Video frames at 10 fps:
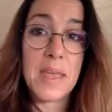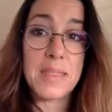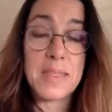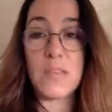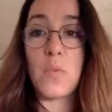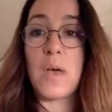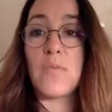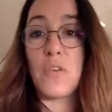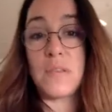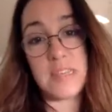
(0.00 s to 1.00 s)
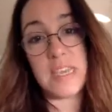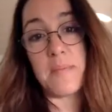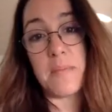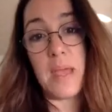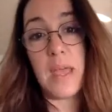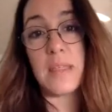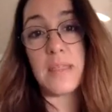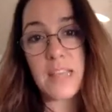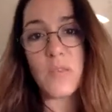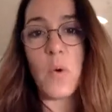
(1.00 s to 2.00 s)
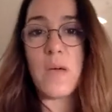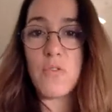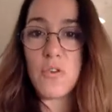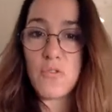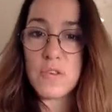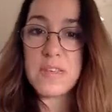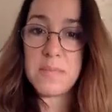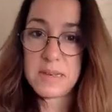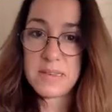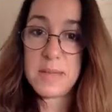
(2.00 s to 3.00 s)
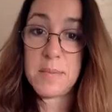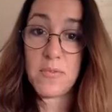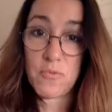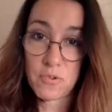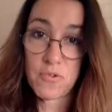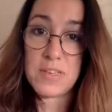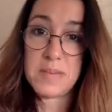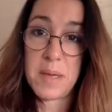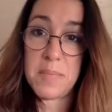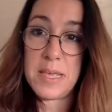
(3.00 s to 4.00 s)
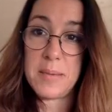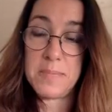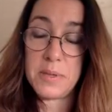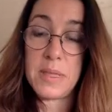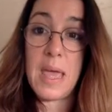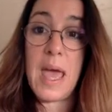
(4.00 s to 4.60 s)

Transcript: That's why I've got a team. That's why I've recruited my team. I've recruited my people.